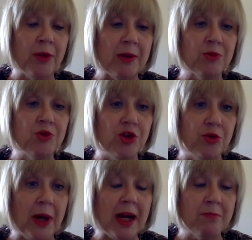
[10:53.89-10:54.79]
people do
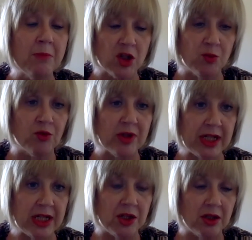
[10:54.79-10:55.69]
pay much more
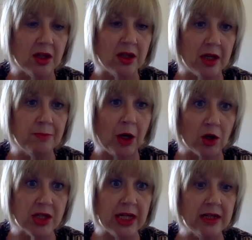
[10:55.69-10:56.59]
attention to third
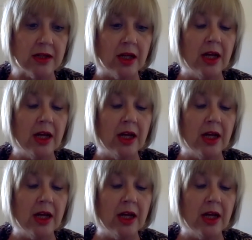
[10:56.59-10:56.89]
parties.